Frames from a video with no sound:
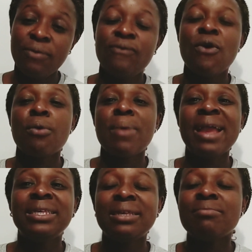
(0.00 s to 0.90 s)
for
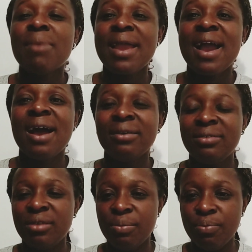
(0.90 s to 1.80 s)
writing Maya
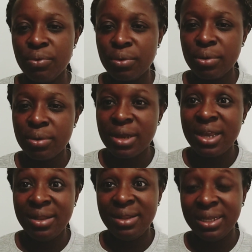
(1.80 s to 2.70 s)
as a book.
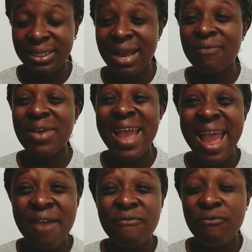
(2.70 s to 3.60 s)
He deserves
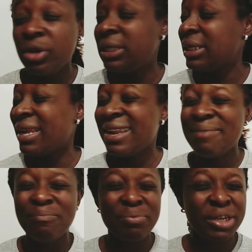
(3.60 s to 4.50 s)
every
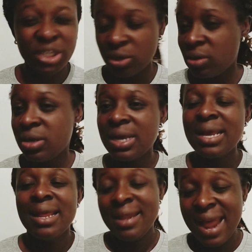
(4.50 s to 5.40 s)
celebration
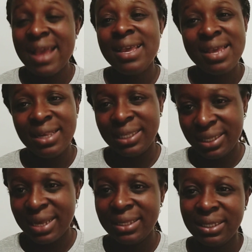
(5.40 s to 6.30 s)
that he is
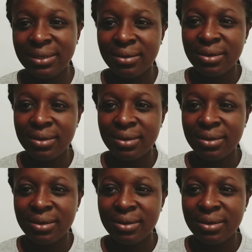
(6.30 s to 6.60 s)
getting.